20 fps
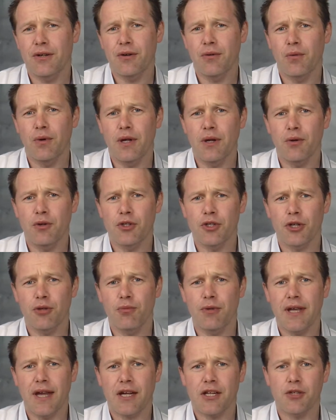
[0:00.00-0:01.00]
we shall
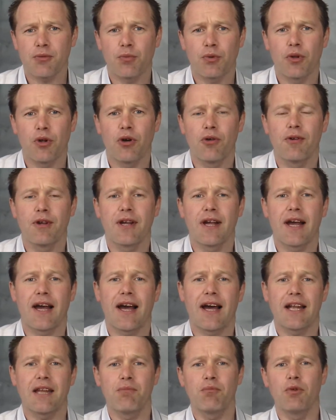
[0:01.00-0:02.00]
be exploring
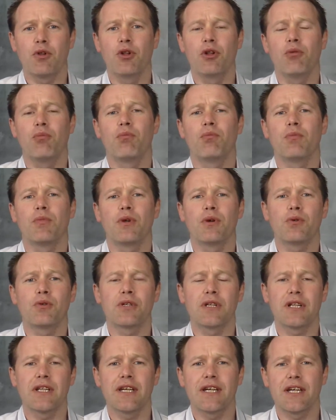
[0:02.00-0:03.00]
animal
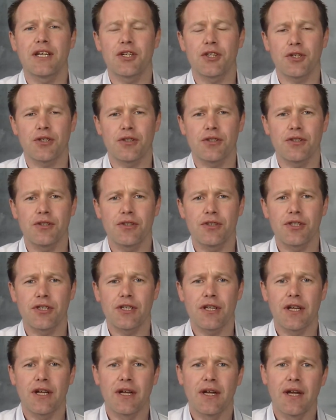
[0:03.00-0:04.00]
mutilations,
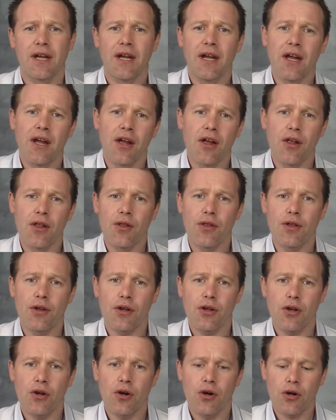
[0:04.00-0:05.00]
the
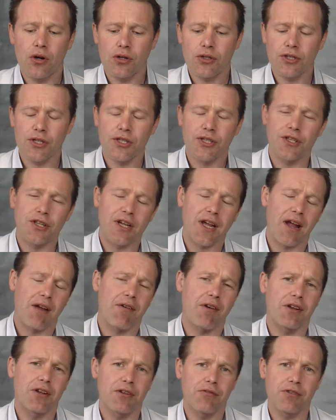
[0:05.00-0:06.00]
causes, the
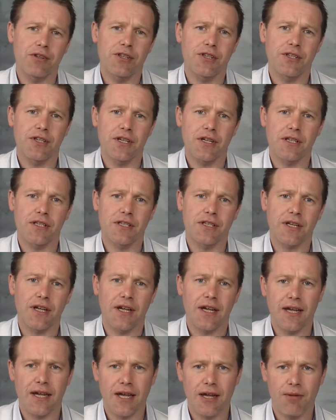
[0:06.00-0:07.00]
characteristics,
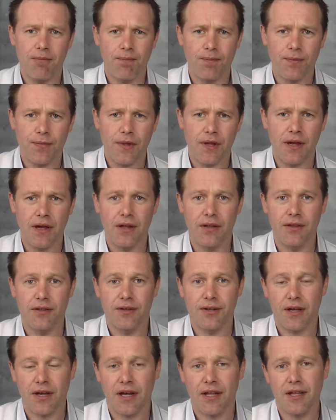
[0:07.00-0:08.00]
and
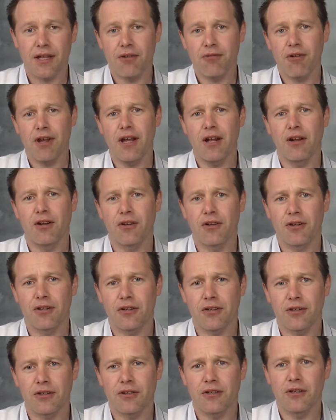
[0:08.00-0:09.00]
are they real or not,
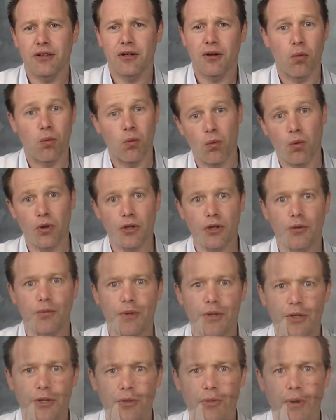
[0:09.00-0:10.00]
or what
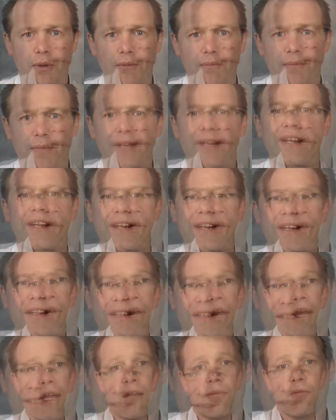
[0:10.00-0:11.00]
can we do about them?
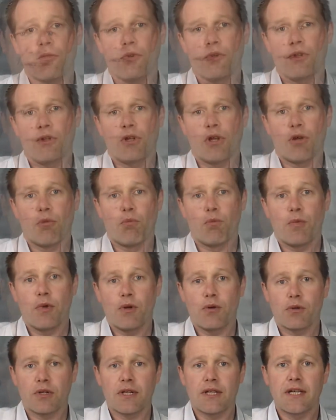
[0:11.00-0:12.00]
Animal
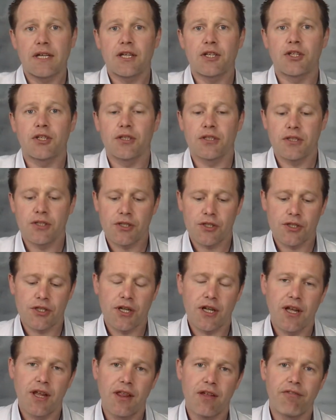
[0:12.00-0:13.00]
mutilations,
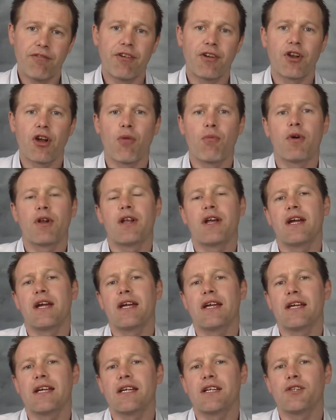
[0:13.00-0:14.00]
the phenomena
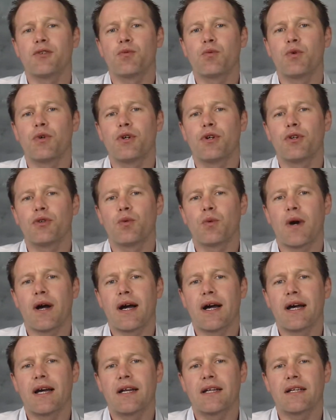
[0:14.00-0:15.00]
is
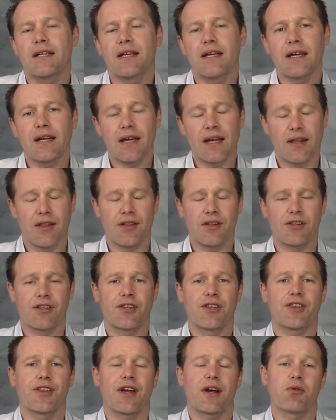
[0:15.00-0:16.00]
worldwide. There's
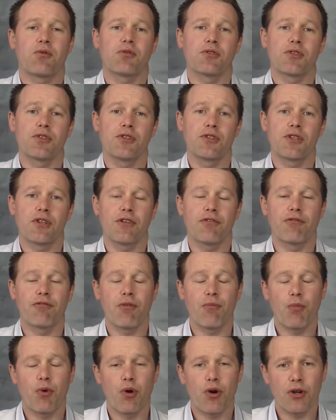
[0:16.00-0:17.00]
thousands of
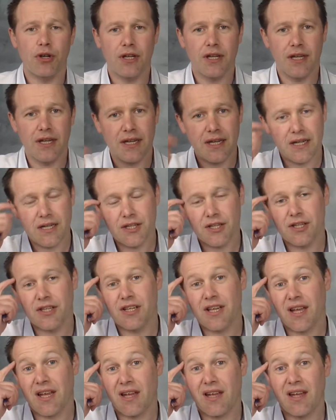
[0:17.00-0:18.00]
reported cases
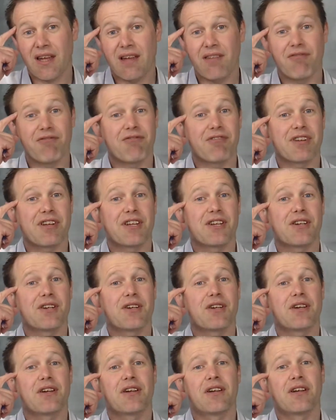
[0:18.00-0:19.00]
every
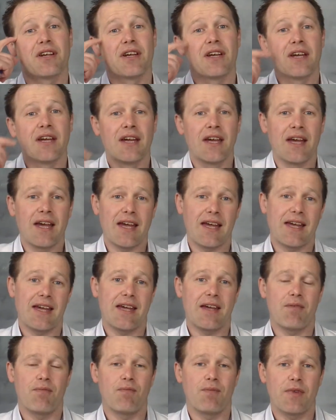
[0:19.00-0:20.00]
year.
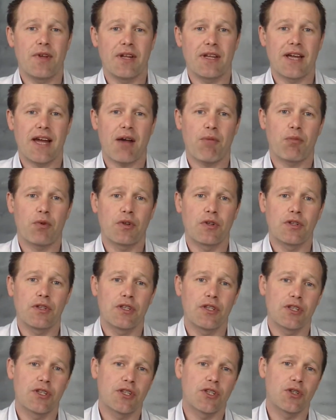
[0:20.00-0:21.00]
It
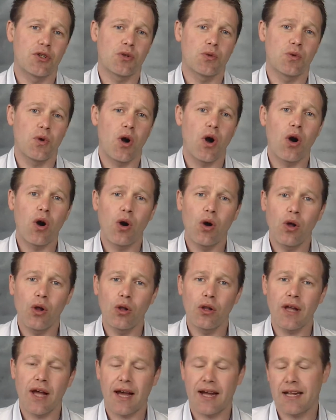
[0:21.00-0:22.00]
happens to all
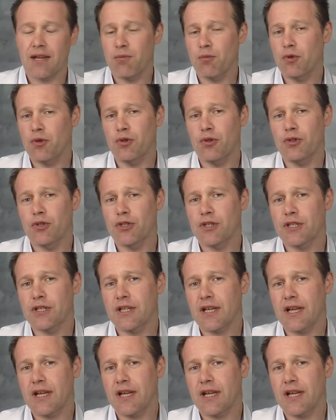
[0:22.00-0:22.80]
animals,